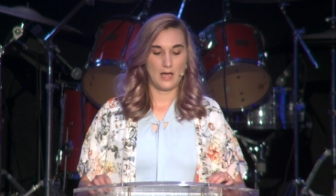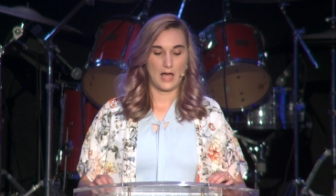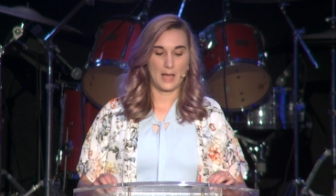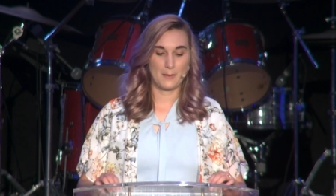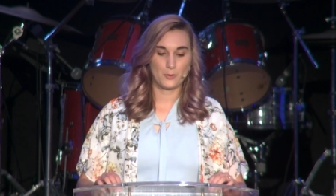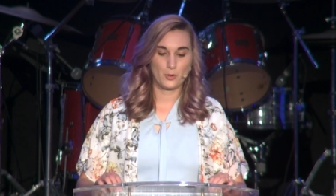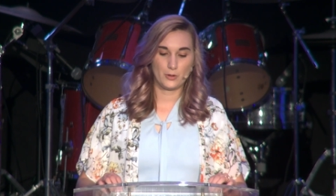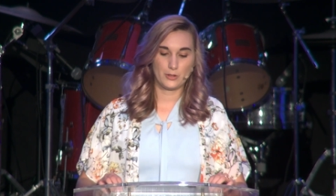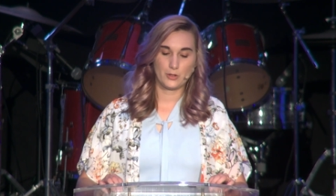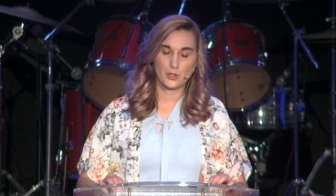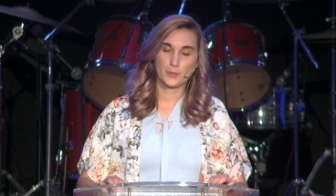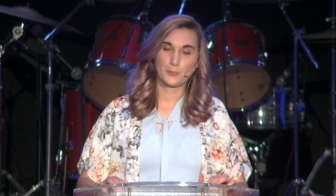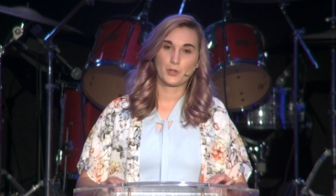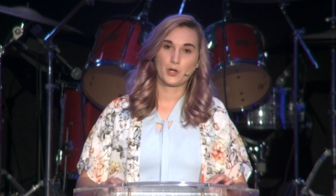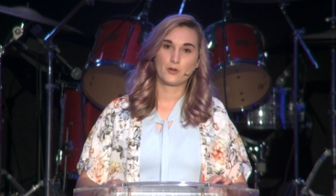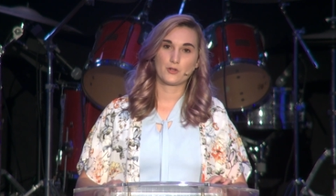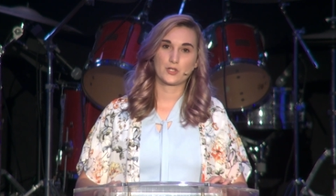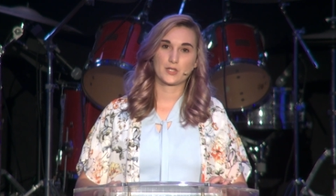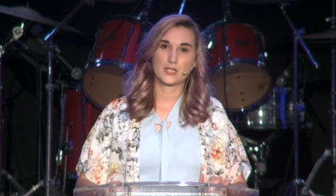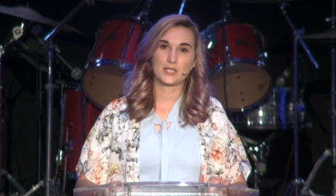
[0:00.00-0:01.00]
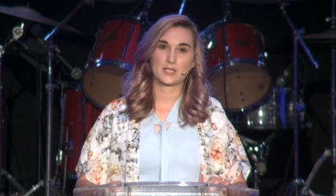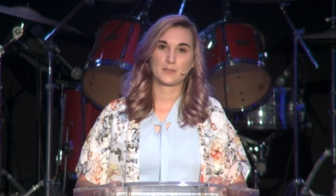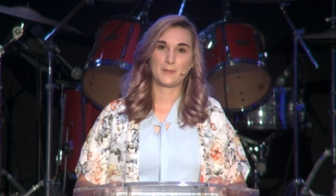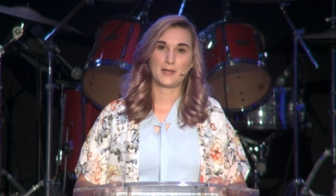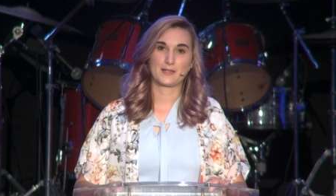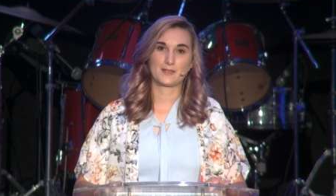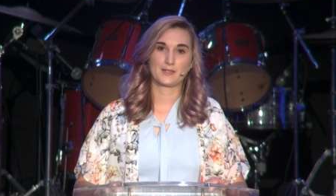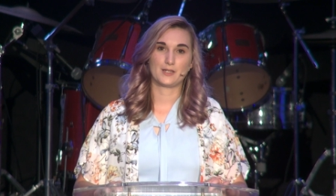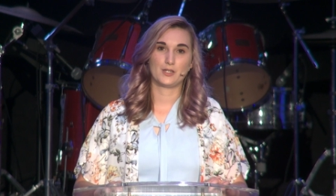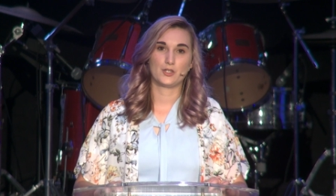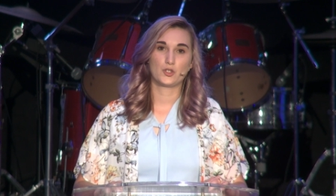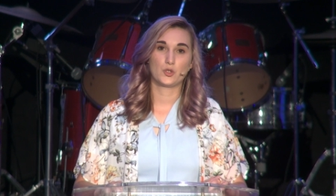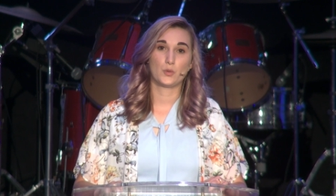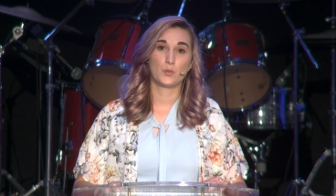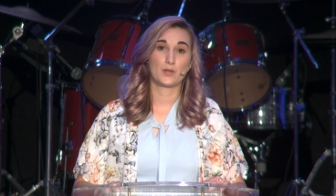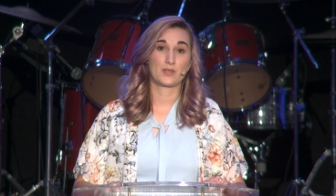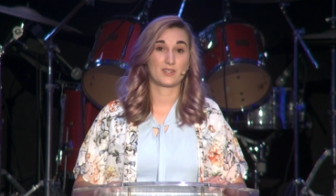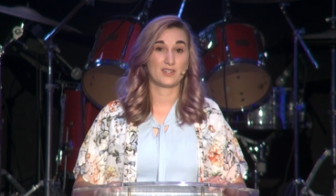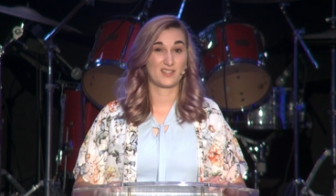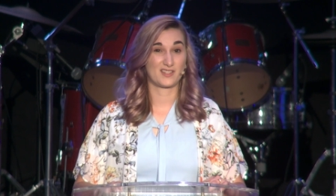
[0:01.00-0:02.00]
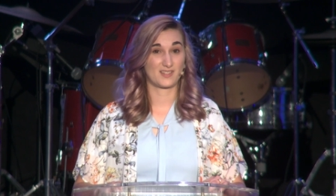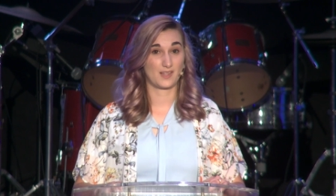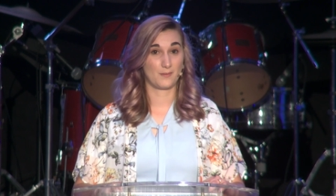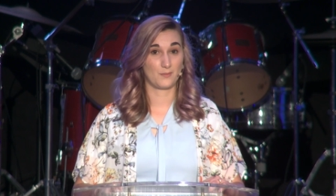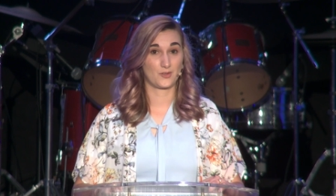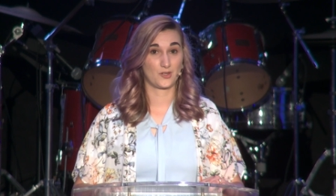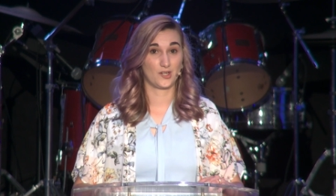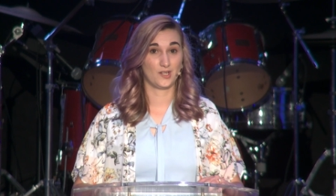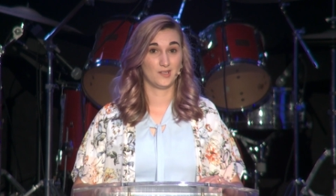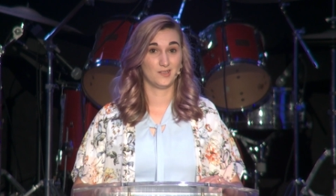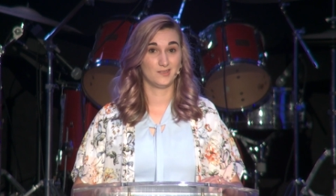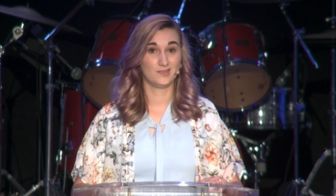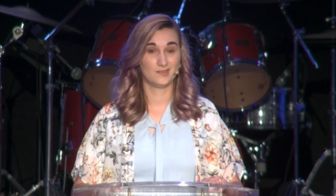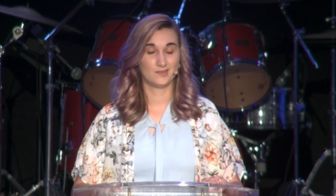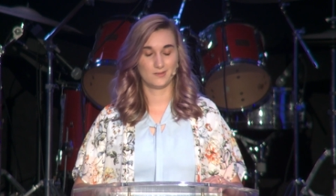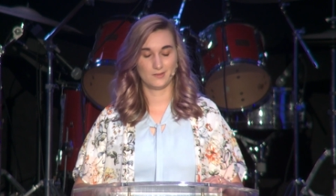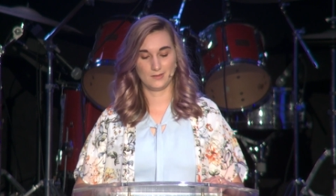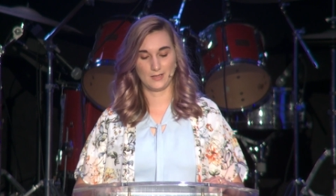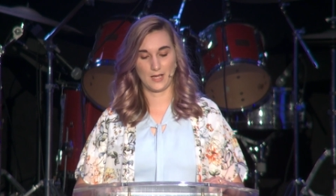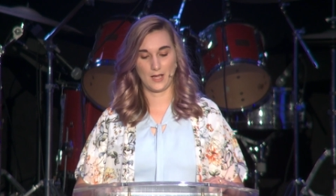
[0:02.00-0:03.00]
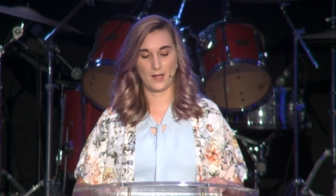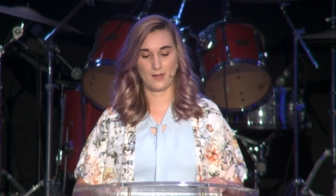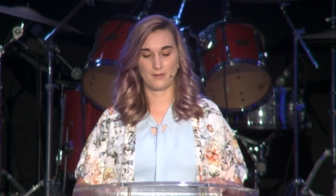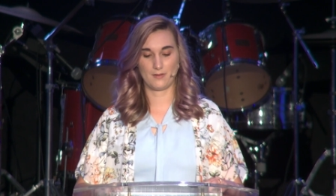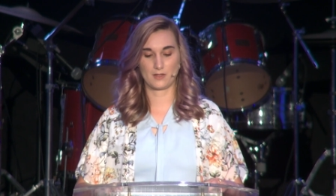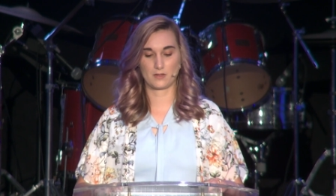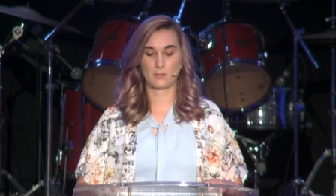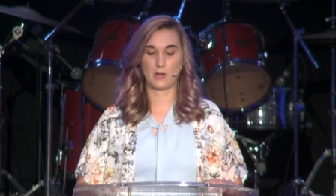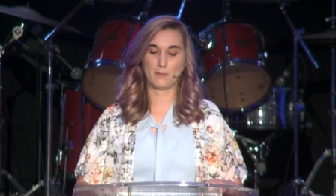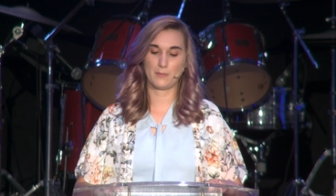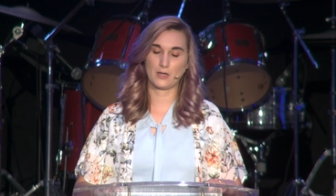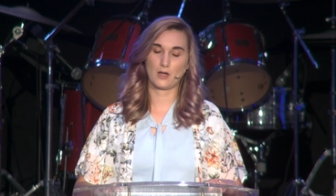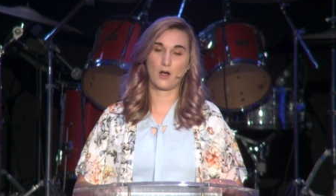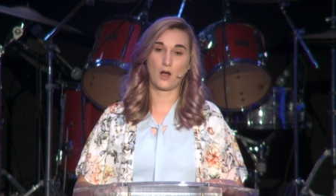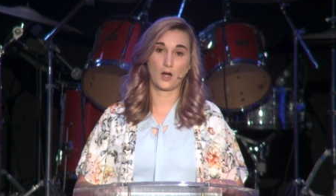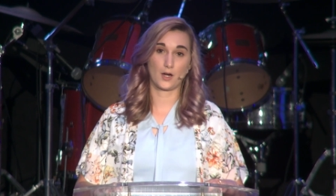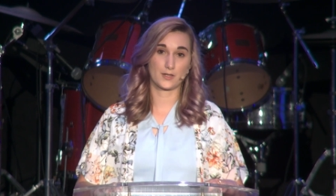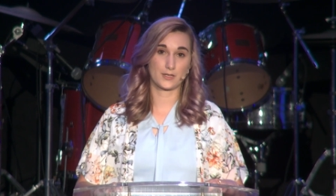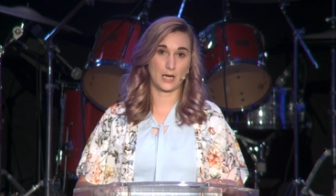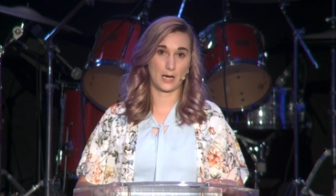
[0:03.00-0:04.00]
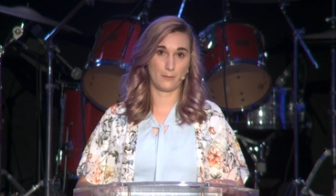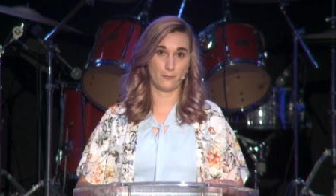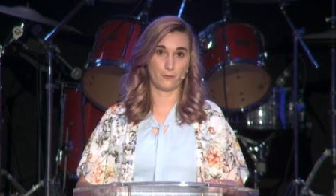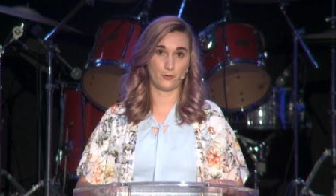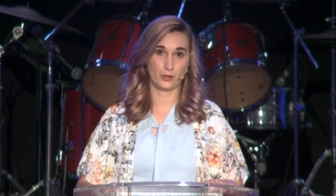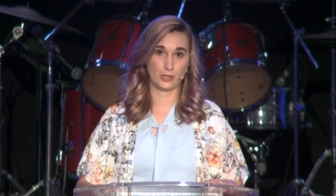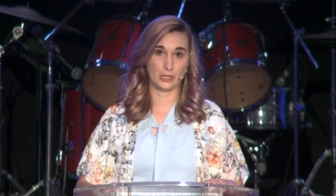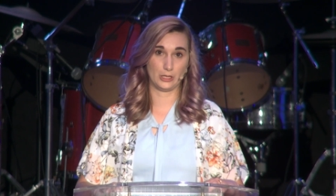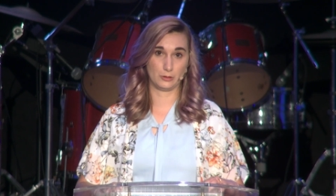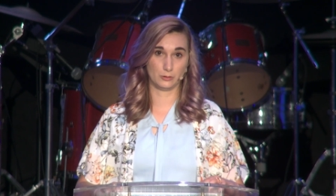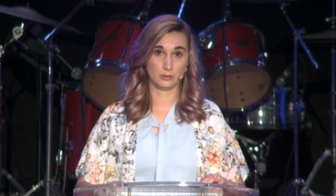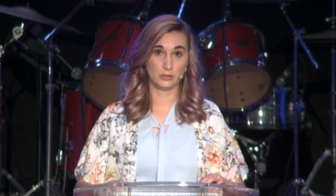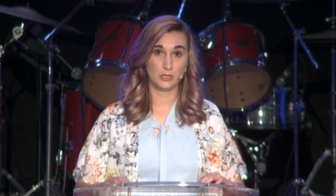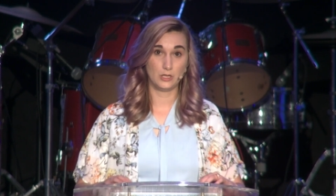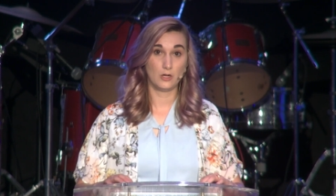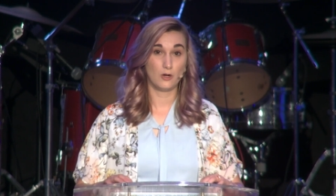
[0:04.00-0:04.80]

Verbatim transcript: I'm going to approach this message with an assumption that this might be a hard time for you